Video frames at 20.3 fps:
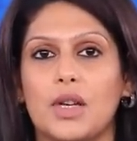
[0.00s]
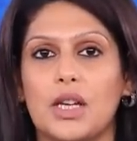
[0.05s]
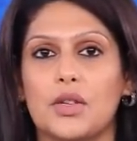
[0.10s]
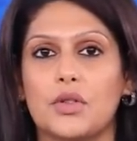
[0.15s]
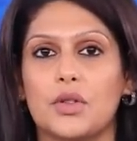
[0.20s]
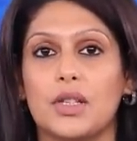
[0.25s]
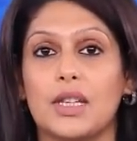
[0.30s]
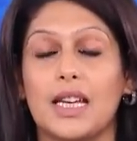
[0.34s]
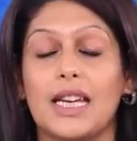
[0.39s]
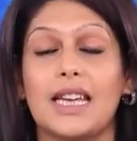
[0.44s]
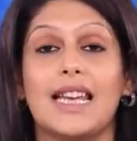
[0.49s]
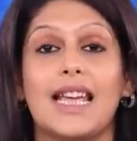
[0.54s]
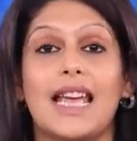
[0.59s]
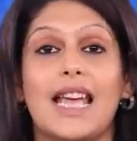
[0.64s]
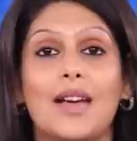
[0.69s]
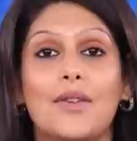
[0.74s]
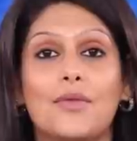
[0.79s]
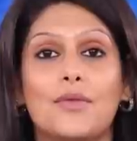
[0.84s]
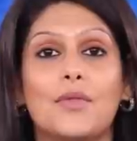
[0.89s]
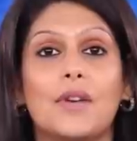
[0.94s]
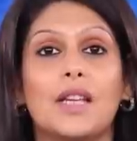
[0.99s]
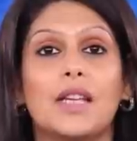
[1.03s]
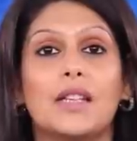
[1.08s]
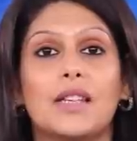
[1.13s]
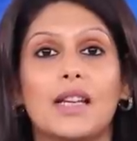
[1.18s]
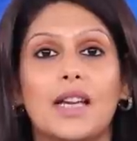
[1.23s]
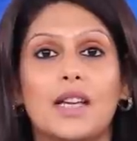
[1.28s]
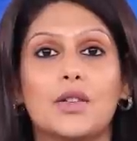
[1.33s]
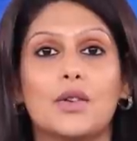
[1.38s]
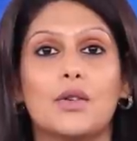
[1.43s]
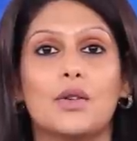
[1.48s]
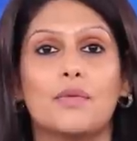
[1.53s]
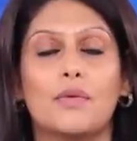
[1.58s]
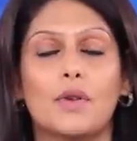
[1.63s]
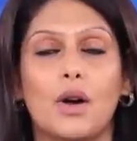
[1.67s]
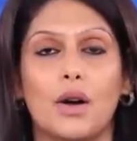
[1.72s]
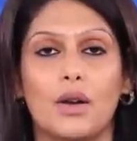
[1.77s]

region in every theater of